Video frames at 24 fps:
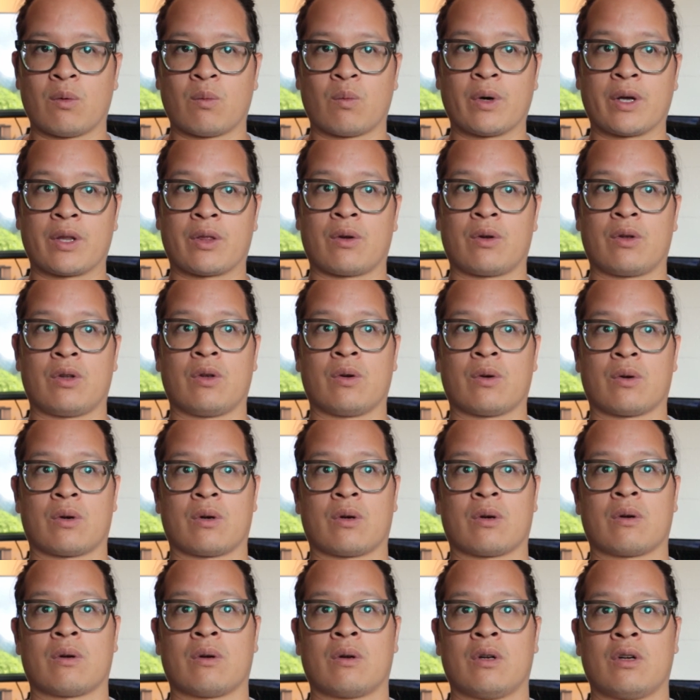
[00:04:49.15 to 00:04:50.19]
whether
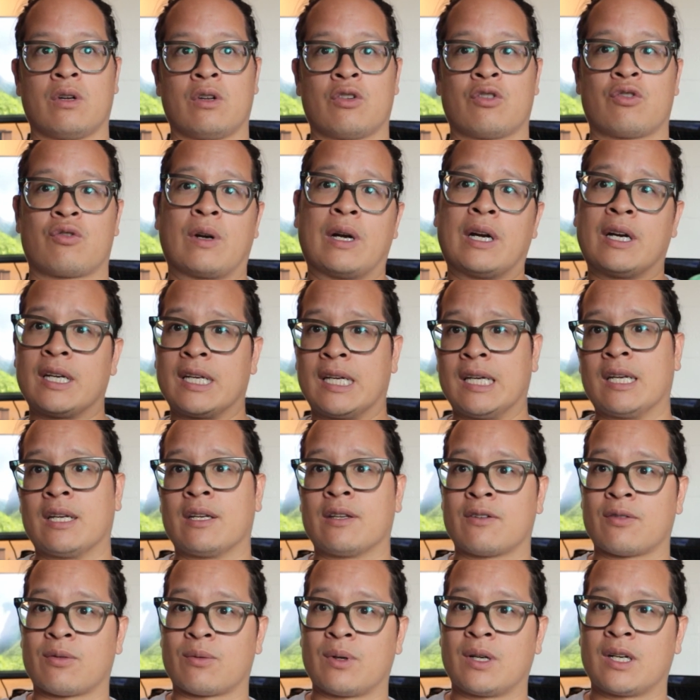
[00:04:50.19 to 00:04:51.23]
you're trying to get
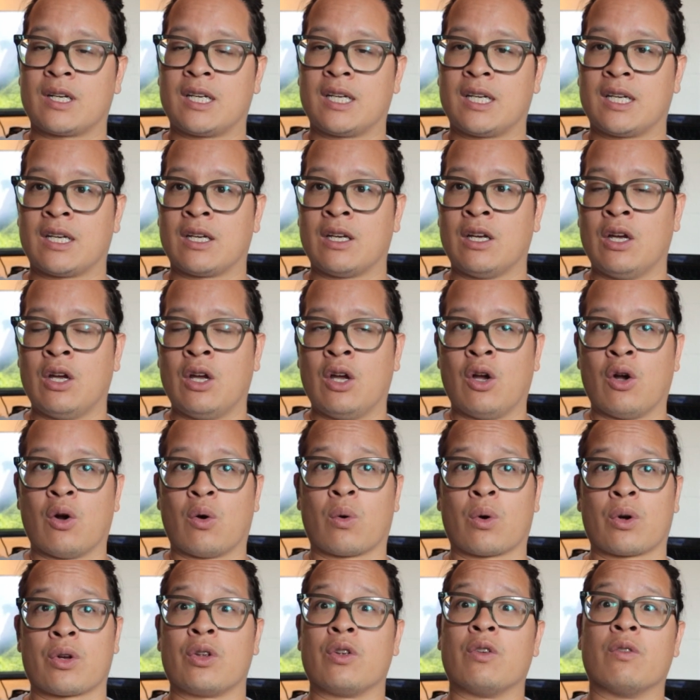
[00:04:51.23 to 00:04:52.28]
into running
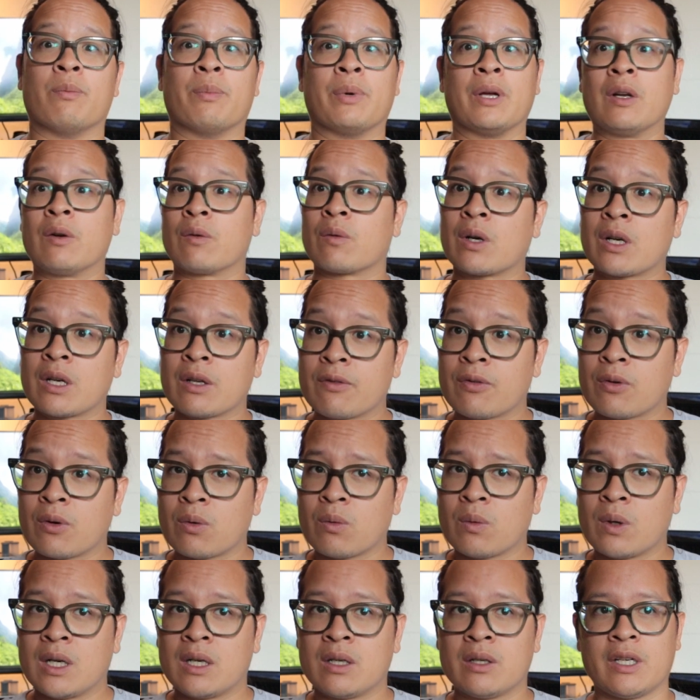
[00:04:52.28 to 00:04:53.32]
or you've been running for a
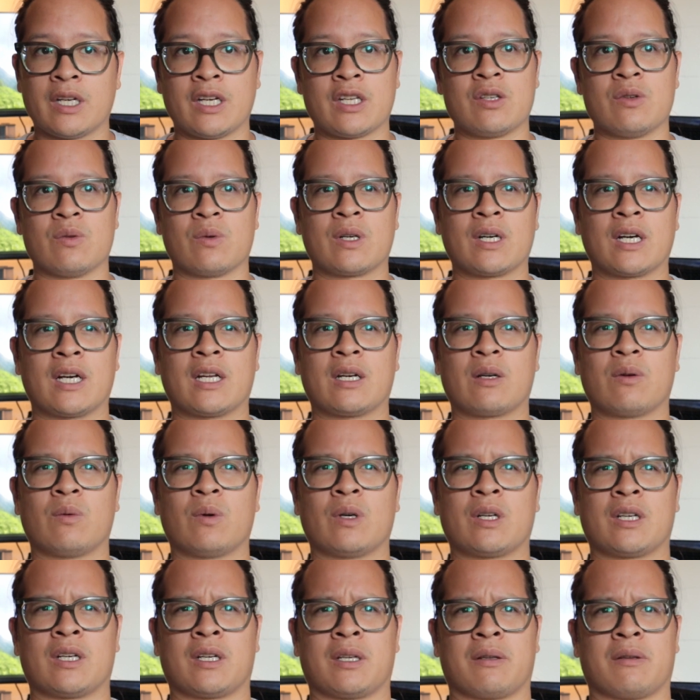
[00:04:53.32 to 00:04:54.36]
while and you kind of
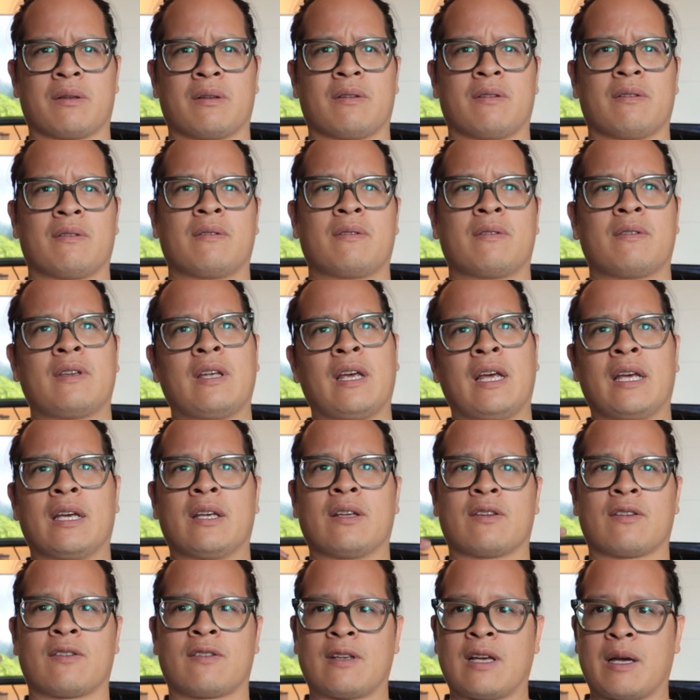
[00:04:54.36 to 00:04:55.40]
want to take
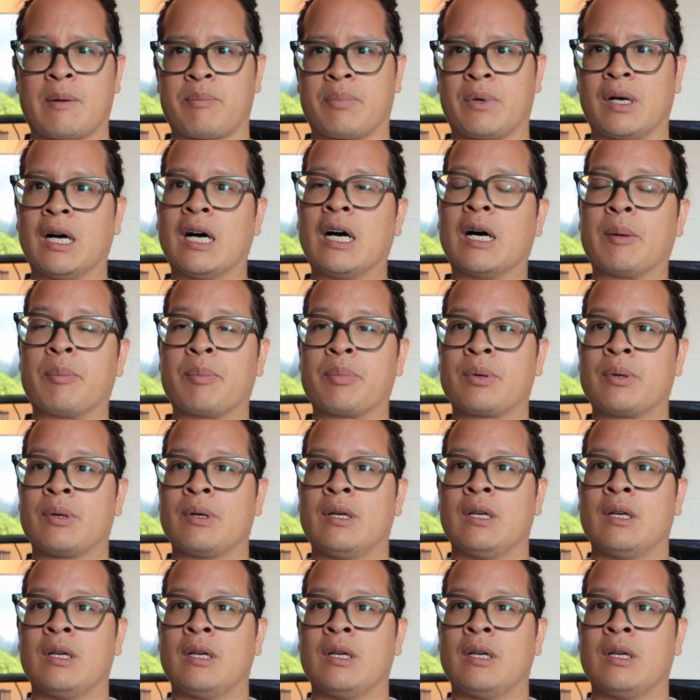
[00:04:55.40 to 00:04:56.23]
a step up